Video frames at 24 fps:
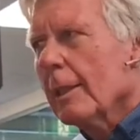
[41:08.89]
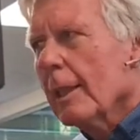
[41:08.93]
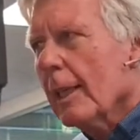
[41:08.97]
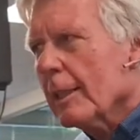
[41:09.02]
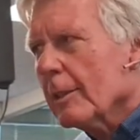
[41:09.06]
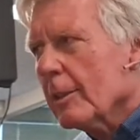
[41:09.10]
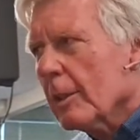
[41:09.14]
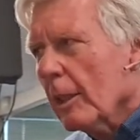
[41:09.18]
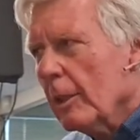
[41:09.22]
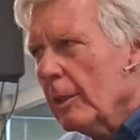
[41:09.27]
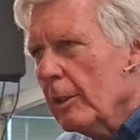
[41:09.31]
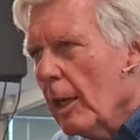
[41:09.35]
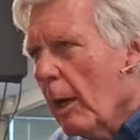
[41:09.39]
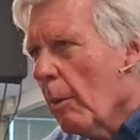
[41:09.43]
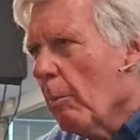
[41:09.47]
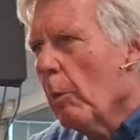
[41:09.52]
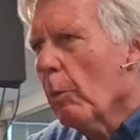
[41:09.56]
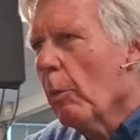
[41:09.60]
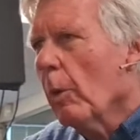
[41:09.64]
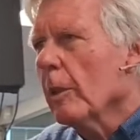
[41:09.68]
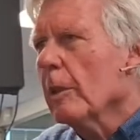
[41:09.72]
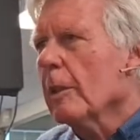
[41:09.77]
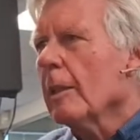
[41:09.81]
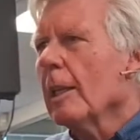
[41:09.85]
That's the
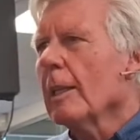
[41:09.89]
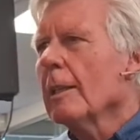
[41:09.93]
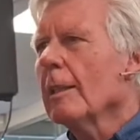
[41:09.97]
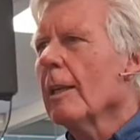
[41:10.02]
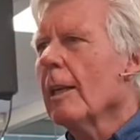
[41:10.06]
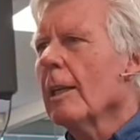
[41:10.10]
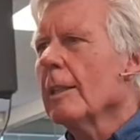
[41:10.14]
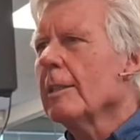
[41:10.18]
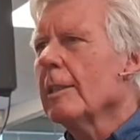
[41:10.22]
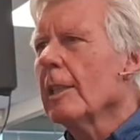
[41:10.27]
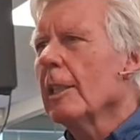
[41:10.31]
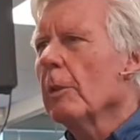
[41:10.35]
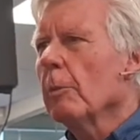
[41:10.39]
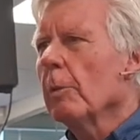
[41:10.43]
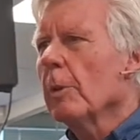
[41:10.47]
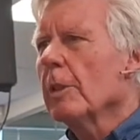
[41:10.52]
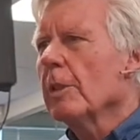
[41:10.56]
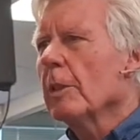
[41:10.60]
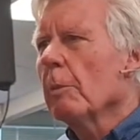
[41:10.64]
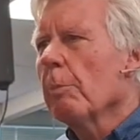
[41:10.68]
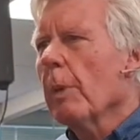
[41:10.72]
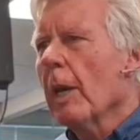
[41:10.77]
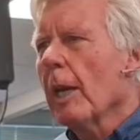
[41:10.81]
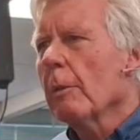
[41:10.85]
number one thing that I deal with,
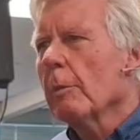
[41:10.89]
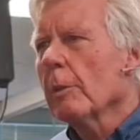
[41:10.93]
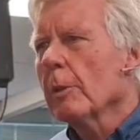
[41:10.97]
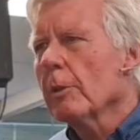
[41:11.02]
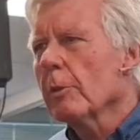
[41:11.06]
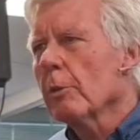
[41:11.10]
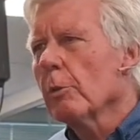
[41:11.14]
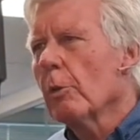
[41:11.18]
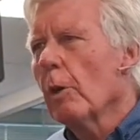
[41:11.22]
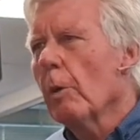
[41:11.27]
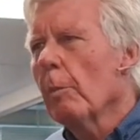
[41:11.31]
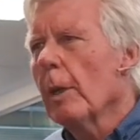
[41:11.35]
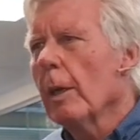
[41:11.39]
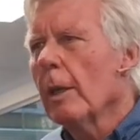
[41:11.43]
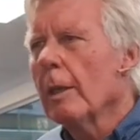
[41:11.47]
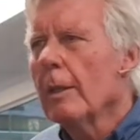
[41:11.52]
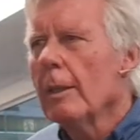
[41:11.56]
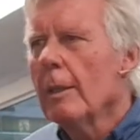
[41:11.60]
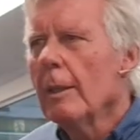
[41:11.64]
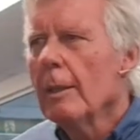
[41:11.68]
is abandonment, trauma